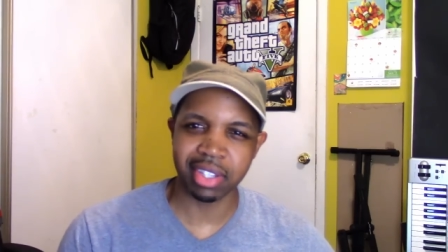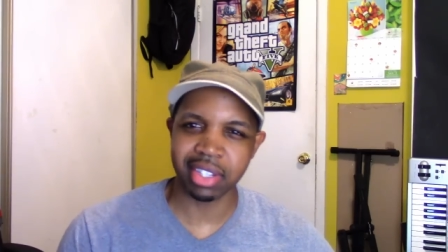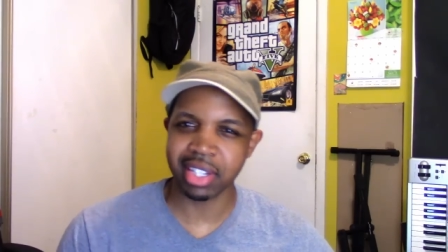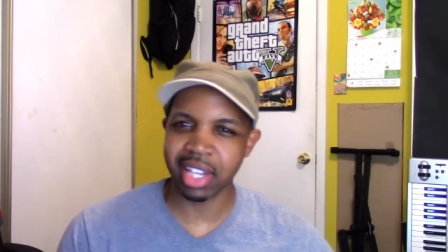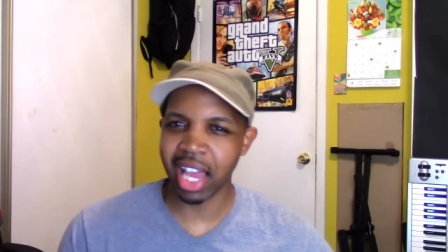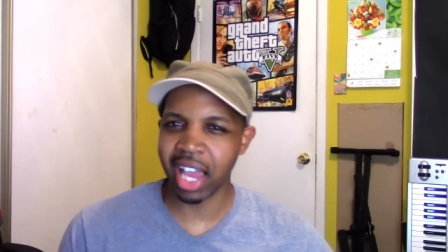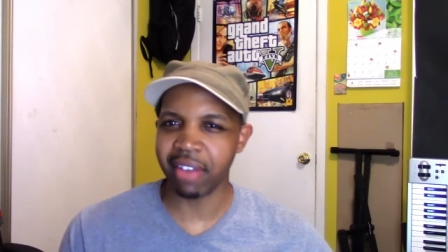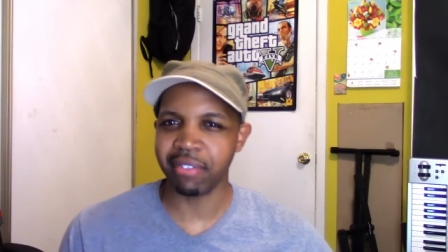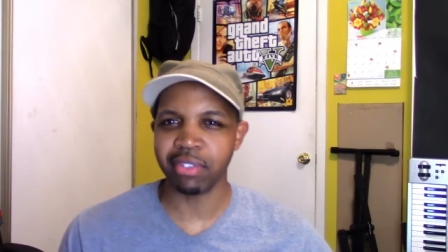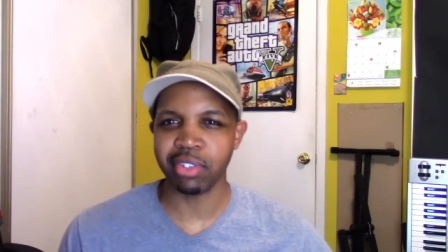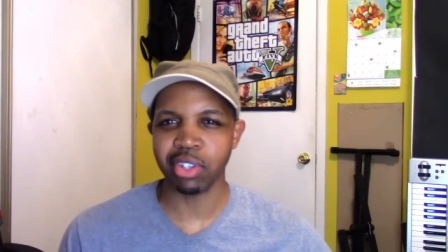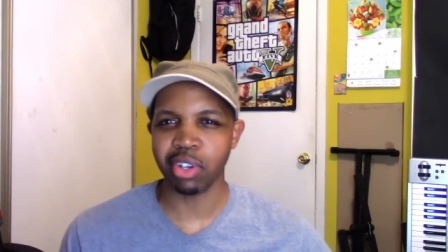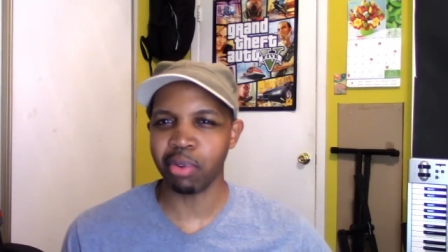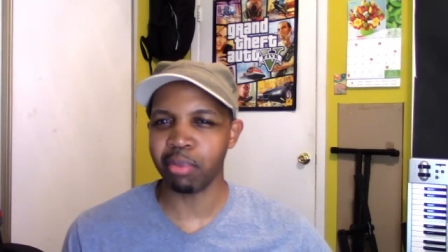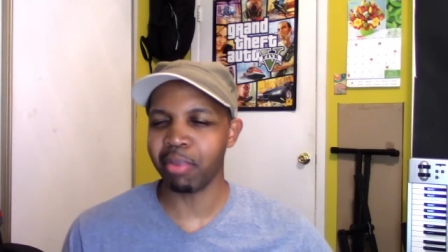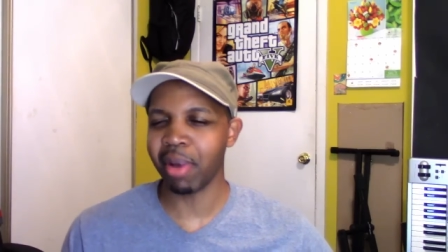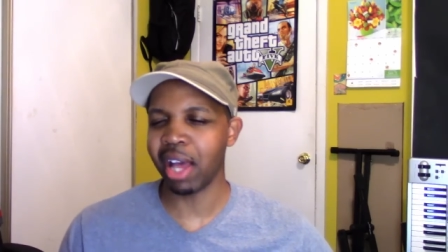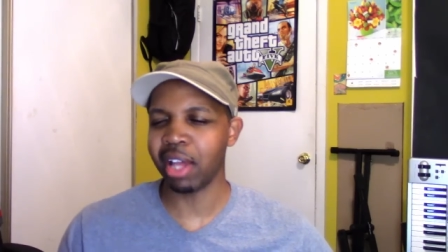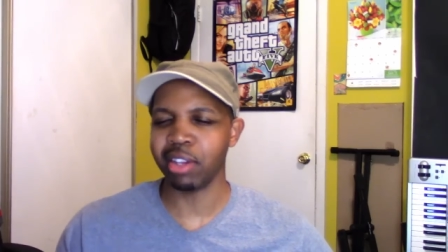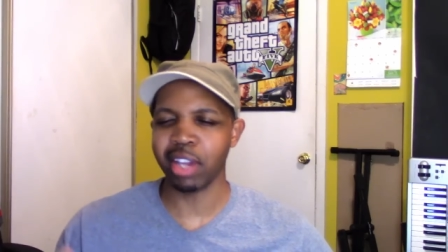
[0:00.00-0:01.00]
the knife, you
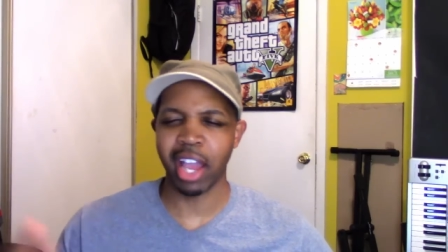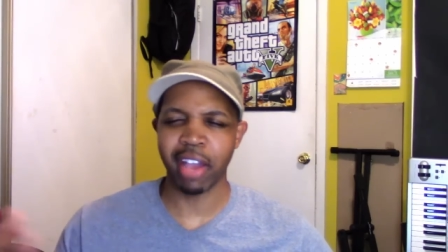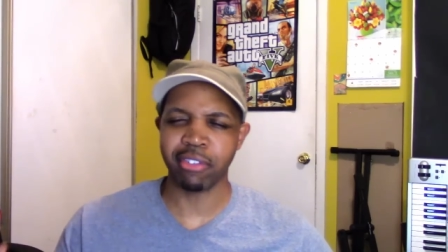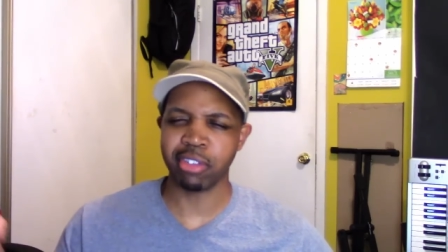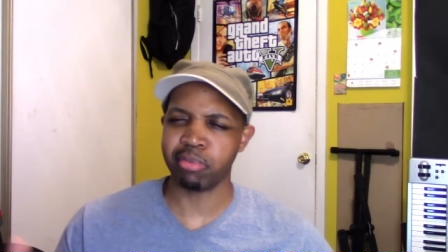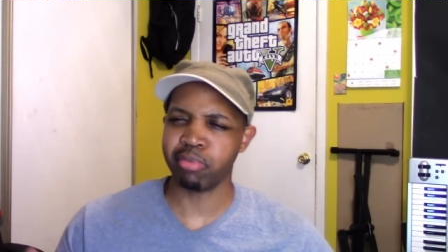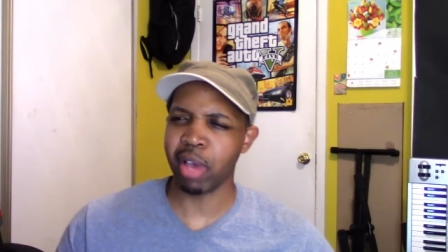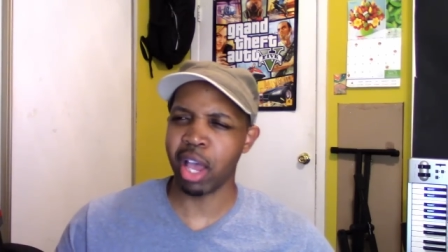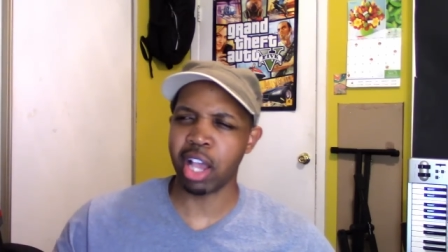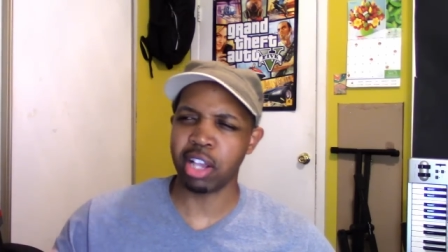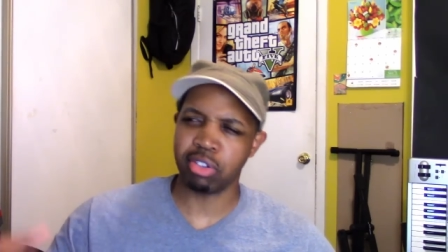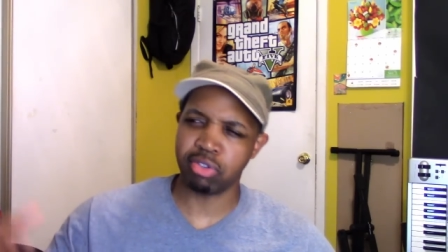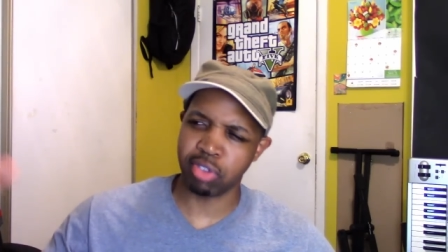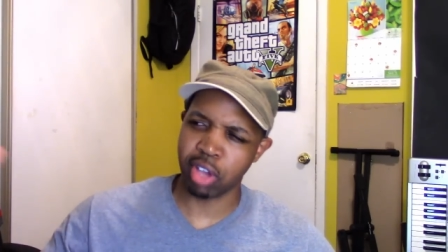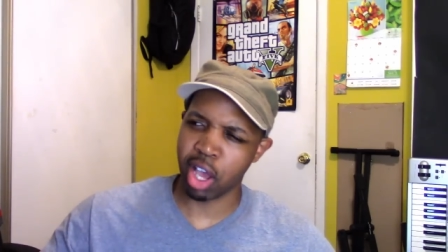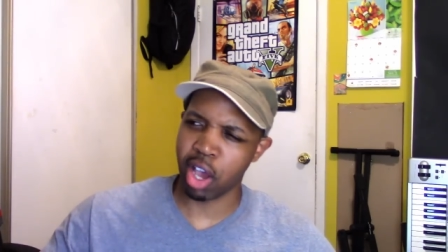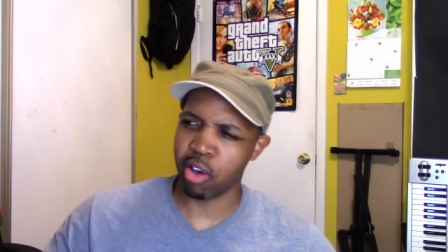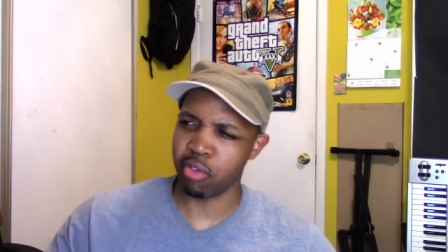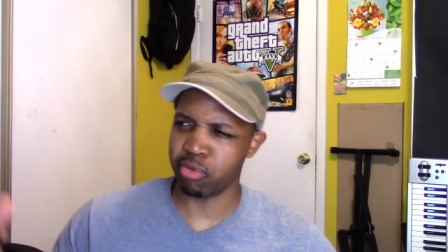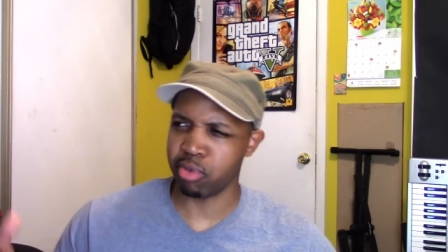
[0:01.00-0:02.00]
know, pat knife is passed
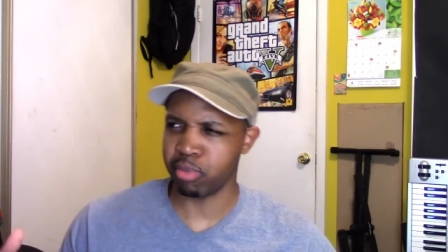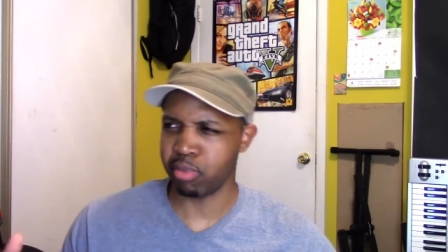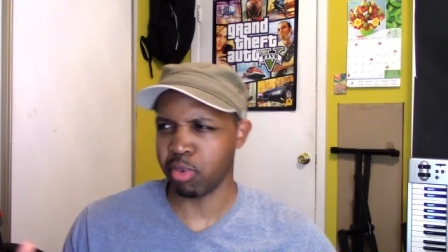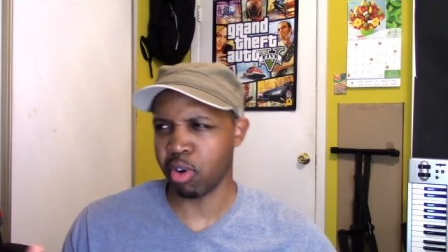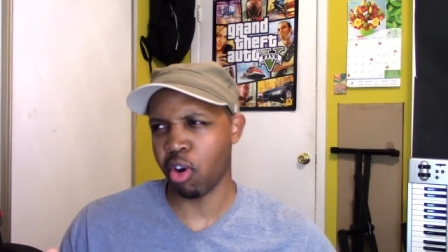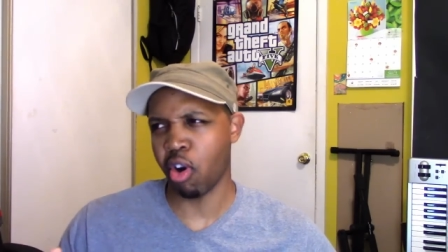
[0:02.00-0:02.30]
down from